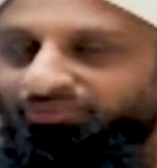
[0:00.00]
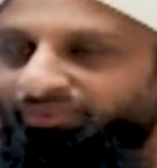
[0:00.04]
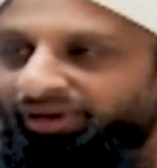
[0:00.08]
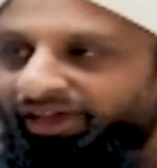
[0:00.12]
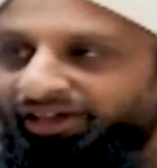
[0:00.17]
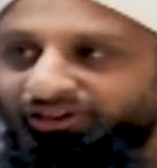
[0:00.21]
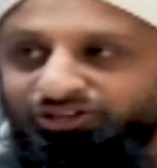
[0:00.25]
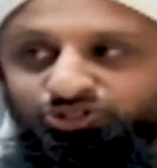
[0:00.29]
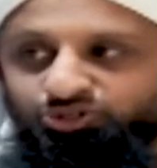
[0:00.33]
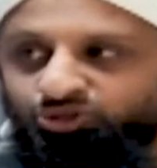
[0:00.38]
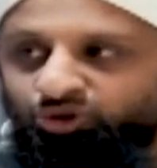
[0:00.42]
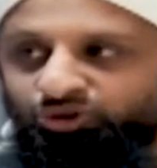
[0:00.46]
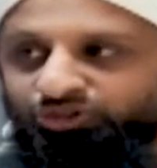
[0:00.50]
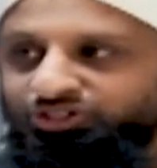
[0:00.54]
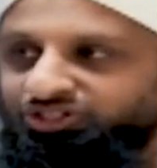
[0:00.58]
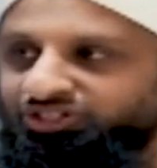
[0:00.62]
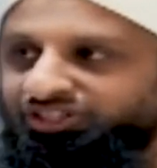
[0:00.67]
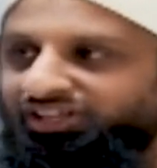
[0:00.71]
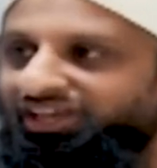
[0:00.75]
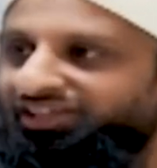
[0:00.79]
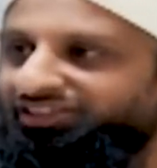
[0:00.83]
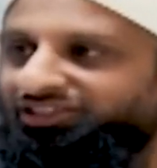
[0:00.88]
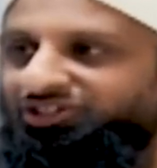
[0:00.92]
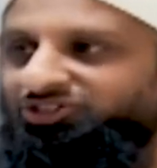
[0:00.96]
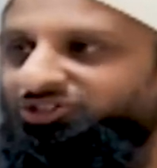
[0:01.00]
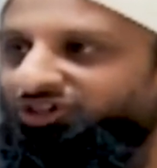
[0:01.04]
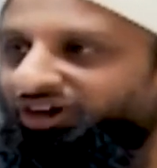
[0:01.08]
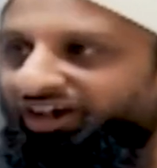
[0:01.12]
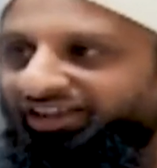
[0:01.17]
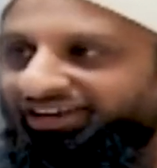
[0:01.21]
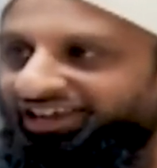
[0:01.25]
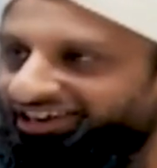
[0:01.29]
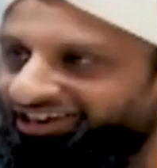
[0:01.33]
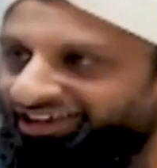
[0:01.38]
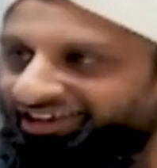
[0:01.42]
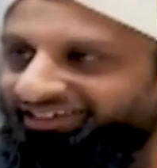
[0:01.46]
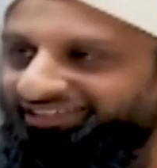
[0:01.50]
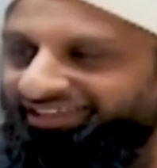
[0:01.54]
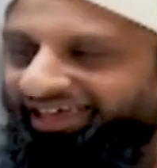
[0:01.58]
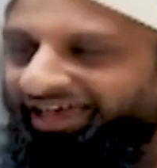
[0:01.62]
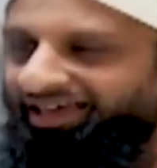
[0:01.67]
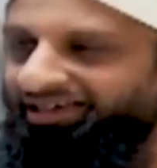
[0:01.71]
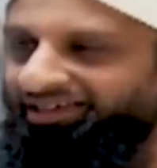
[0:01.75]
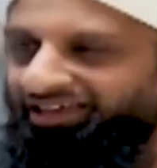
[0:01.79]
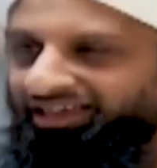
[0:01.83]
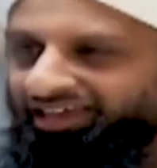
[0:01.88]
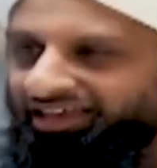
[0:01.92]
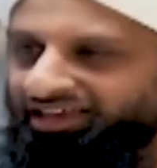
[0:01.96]
The parents don't just kick the child out like
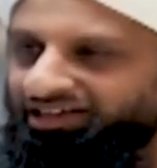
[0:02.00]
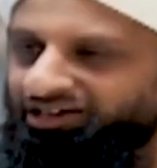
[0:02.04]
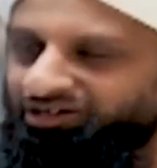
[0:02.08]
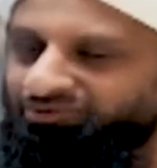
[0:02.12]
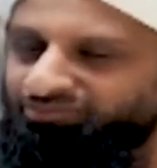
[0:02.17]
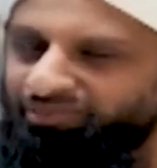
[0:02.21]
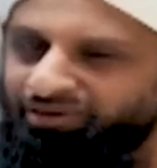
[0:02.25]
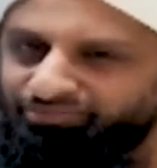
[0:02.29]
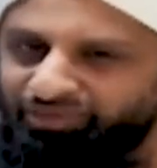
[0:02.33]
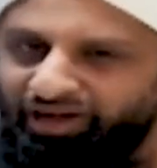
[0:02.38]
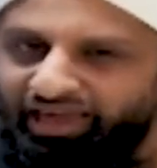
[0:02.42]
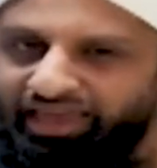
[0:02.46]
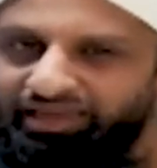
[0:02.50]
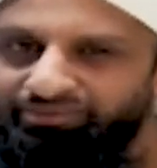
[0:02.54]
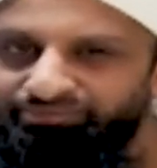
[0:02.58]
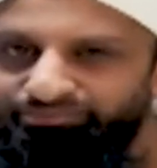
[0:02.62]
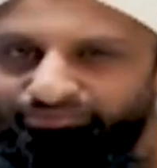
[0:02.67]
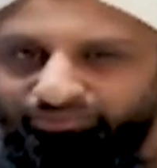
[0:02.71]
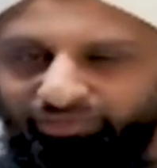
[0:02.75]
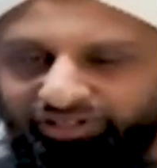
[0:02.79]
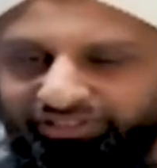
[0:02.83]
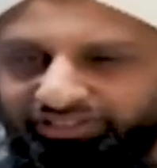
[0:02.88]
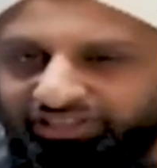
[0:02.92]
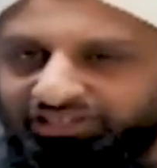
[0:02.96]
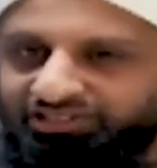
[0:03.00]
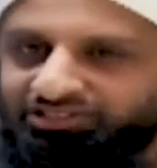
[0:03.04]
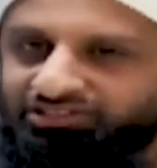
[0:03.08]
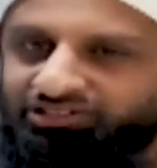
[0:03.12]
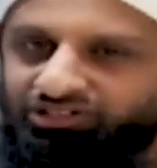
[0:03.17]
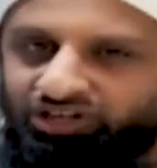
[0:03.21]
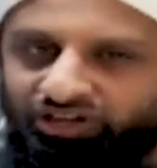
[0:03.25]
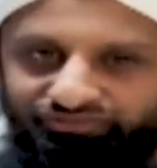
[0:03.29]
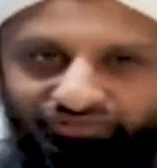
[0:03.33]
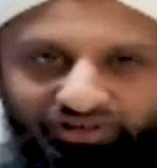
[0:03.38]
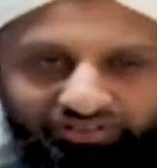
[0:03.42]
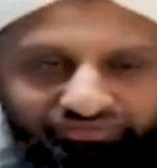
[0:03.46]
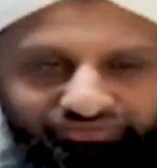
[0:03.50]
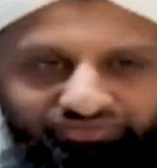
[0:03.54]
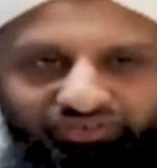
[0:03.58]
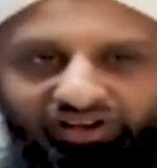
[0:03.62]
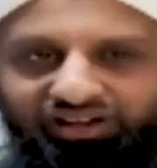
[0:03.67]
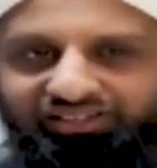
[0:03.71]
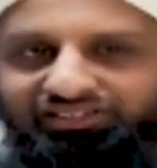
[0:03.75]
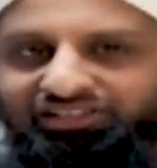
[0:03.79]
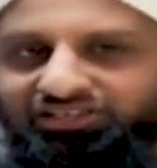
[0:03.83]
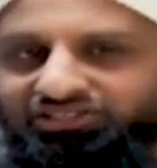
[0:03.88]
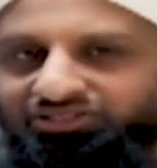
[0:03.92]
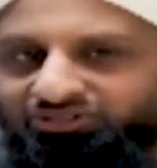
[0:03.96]
that. Mm. Remember, a mother's love, a
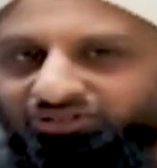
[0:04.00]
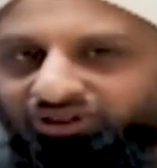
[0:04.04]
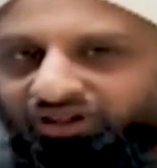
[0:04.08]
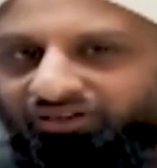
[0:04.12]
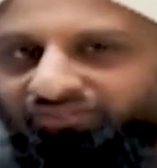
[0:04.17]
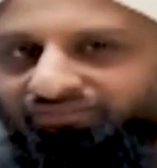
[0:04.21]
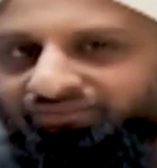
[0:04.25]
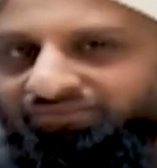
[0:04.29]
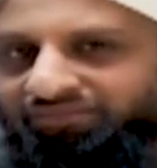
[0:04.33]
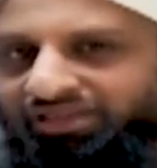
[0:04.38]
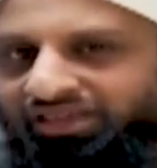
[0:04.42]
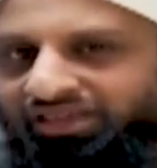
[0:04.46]
father's love,